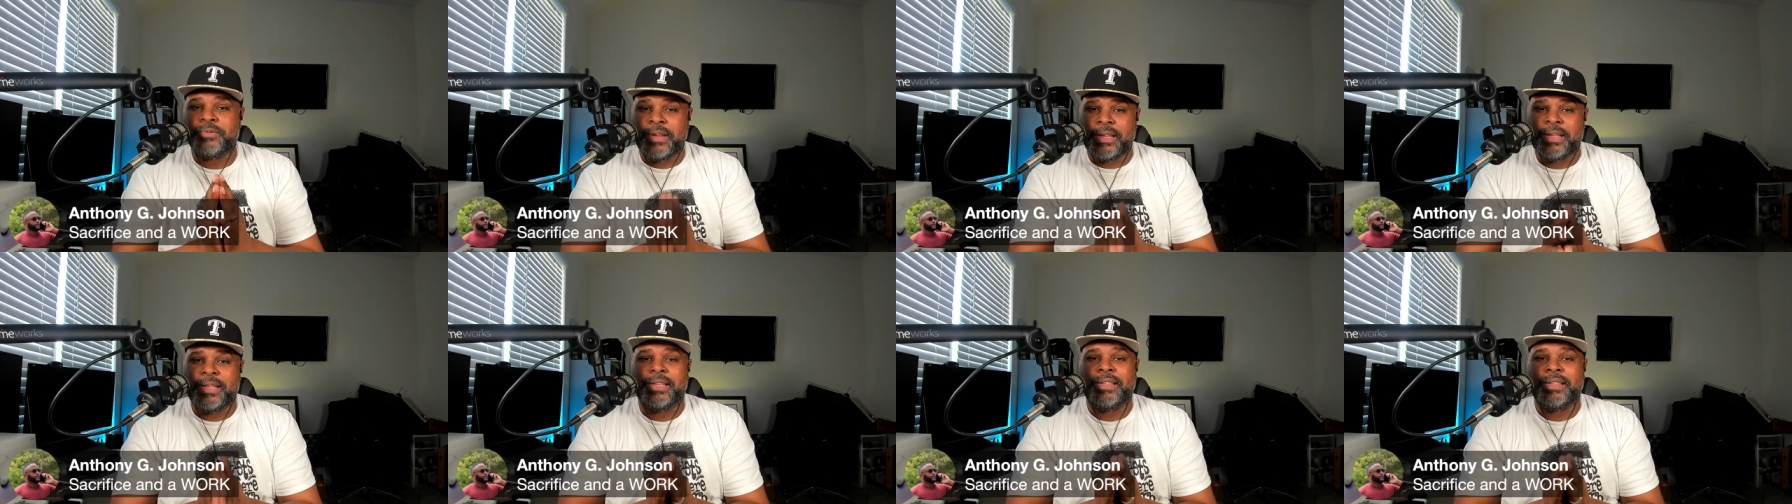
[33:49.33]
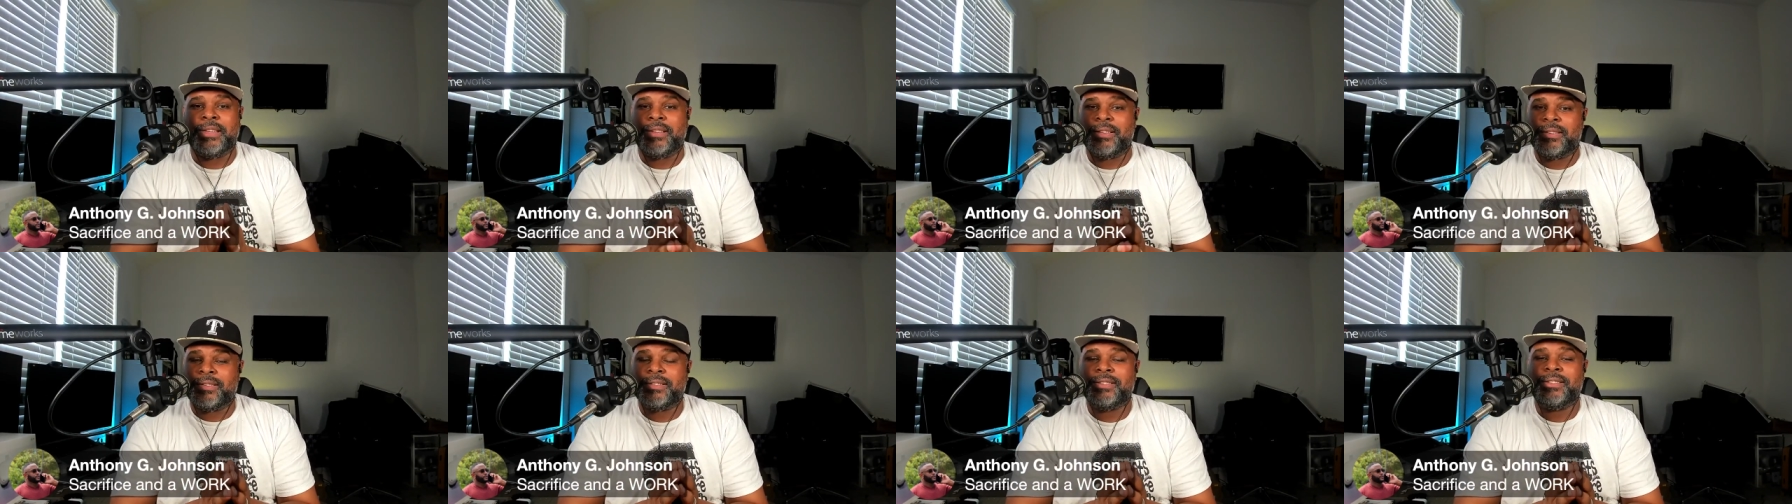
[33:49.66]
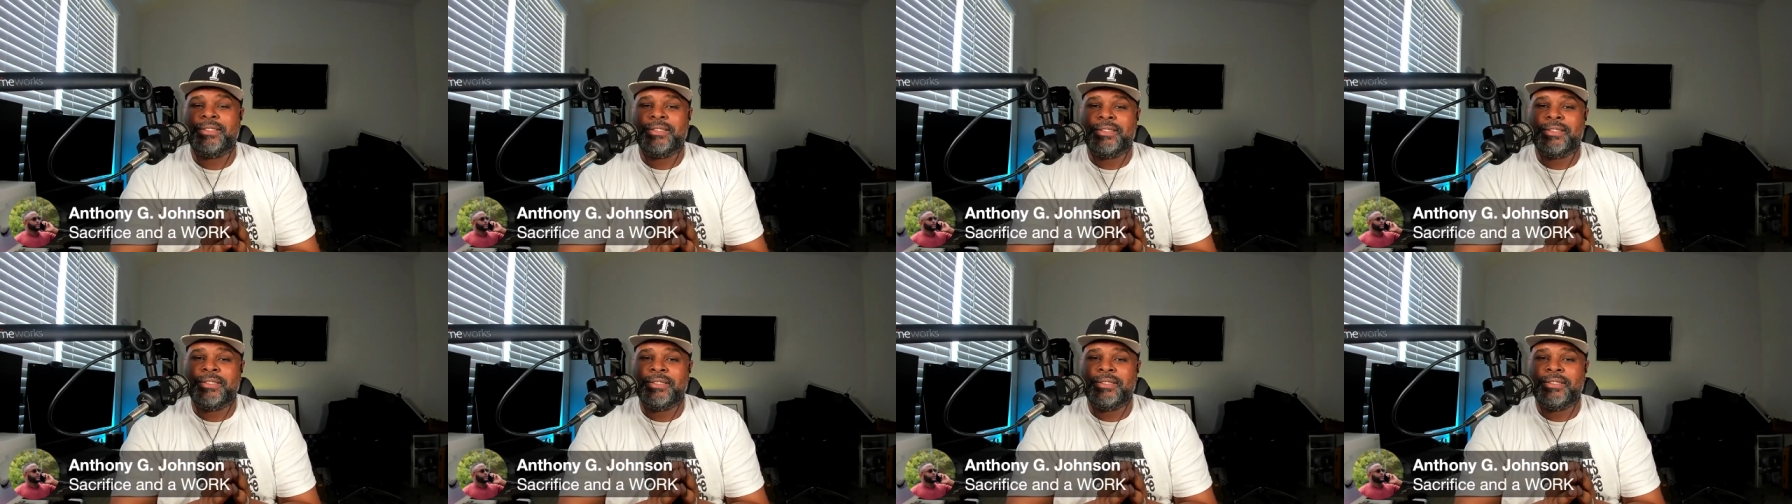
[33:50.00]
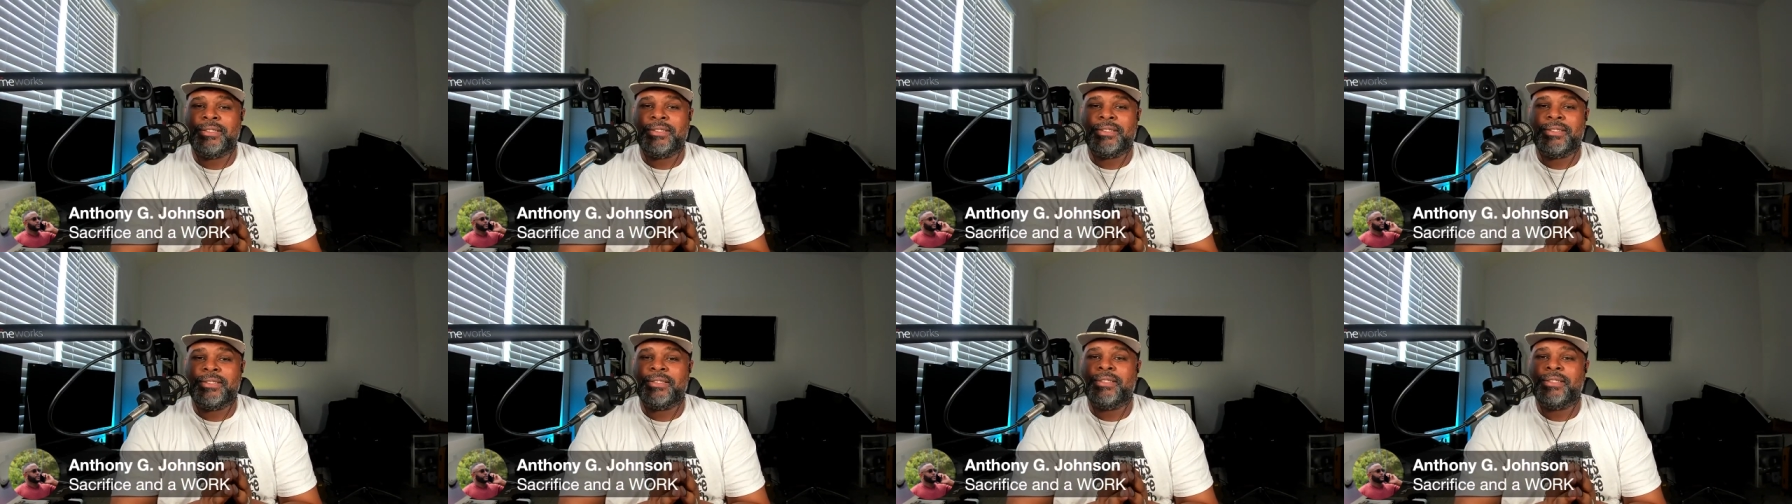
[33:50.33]

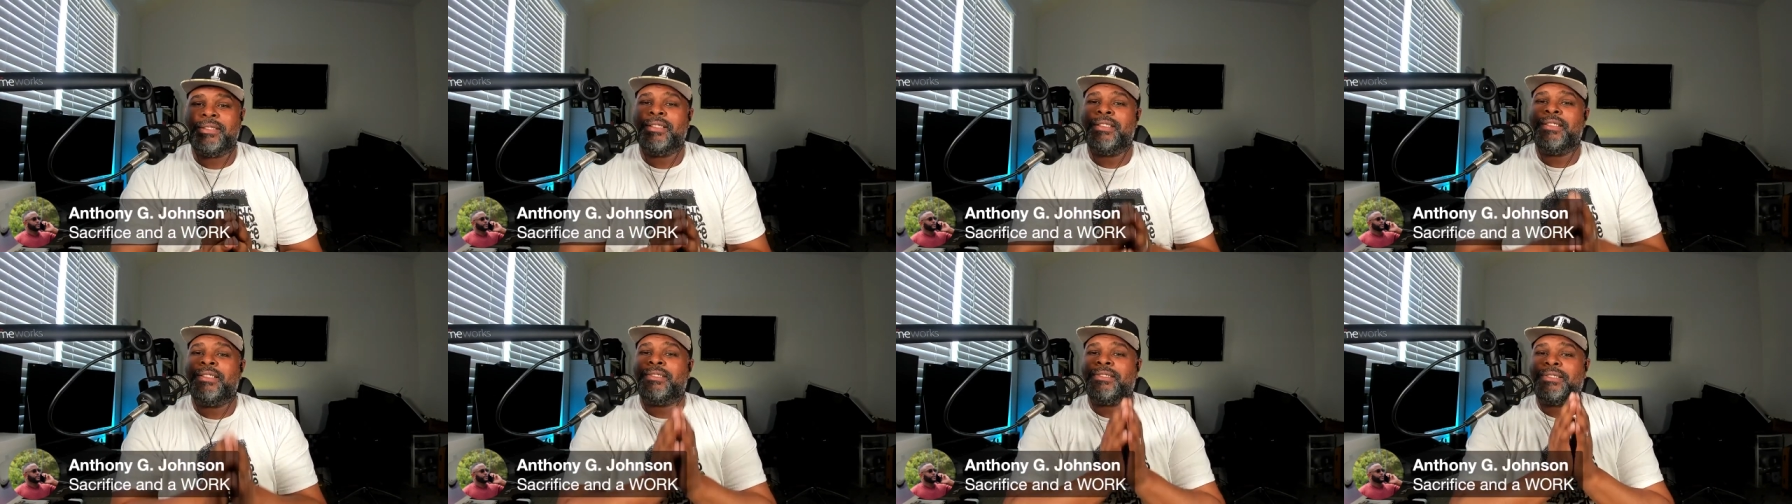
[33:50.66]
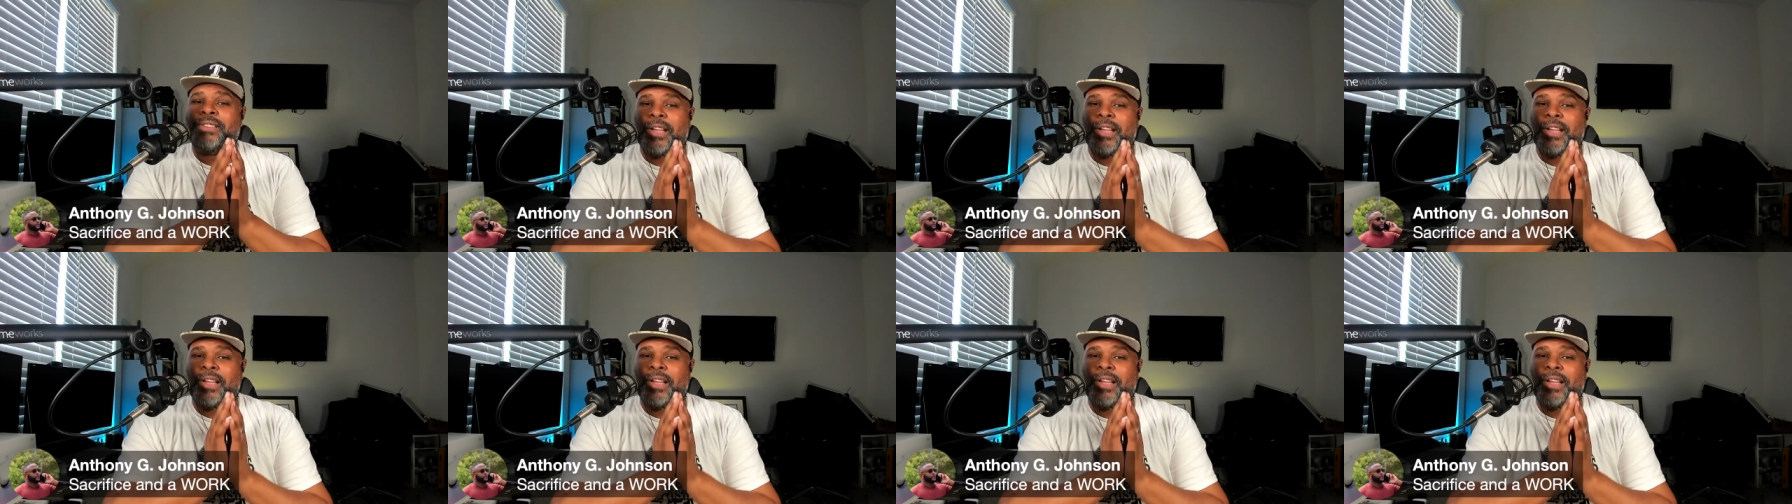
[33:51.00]
need